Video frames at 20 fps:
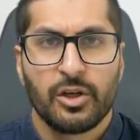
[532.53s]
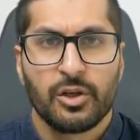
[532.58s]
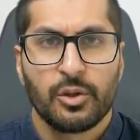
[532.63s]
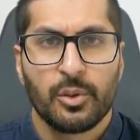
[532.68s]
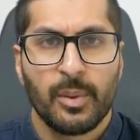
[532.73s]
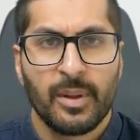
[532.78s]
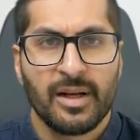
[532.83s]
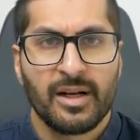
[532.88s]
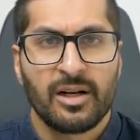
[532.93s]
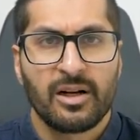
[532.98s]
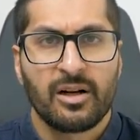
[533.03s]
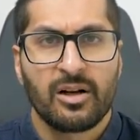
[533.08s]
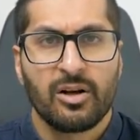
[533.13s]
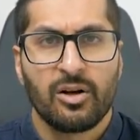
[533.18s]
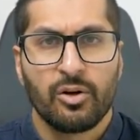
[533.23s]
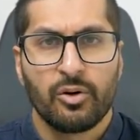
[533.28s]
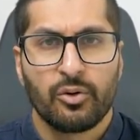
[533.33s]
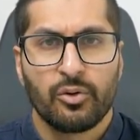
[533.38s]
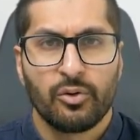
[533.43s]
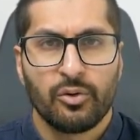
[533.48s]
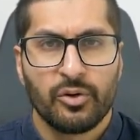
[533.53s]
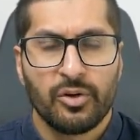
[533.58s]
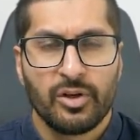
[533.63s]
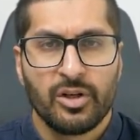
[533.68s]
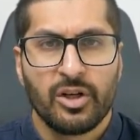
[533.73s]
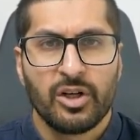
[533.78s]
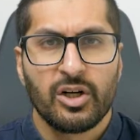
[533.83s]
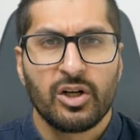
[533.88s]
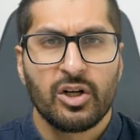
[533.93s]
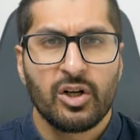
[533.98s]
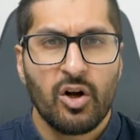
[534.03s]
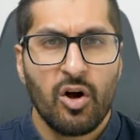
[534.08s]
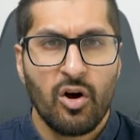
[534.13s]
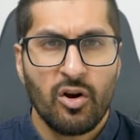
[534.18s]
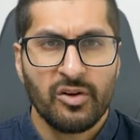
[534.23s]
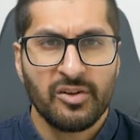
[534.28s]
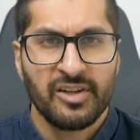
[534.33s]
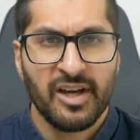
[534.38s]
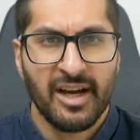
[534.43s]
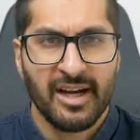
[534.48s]
to include
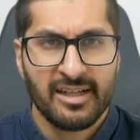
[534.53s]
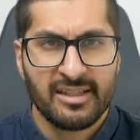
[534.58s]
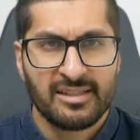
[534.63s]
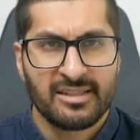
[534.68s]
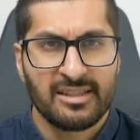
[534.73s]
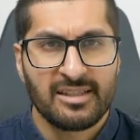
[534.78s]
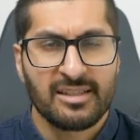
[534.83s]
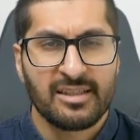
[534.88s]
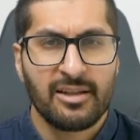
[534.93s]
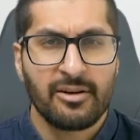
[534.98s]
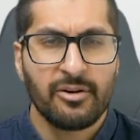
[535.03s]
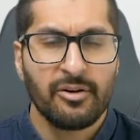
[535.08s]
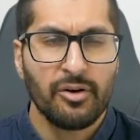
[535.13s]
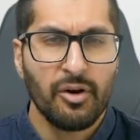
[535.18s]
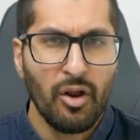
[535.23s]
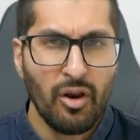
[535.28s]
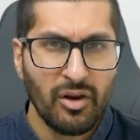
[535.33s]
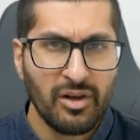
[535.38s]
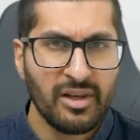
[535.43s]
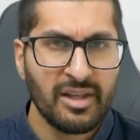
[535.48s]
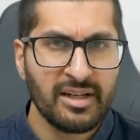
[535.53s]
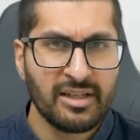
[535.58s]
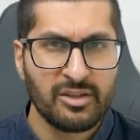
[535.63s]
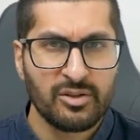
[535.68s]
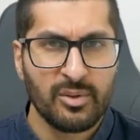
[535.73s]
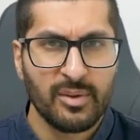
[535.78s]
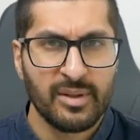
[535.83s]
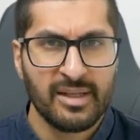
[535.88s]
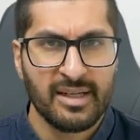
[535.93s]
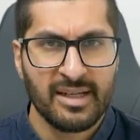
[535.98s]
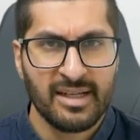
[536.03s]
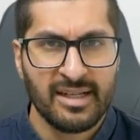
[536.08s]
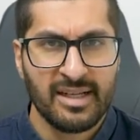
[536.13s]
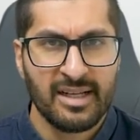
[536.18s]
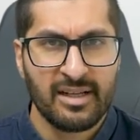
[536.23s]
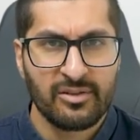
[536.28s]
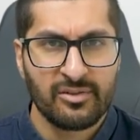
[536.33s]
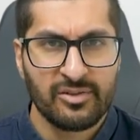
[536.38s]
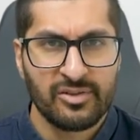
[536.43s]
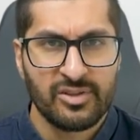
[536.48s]
contacts that are not linked to any
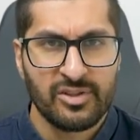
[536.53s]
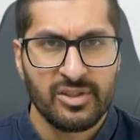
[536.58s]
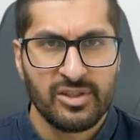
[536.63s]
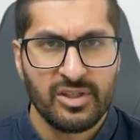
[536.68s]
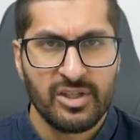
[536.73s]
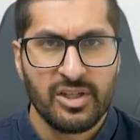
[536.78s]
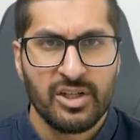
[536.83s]
accounts,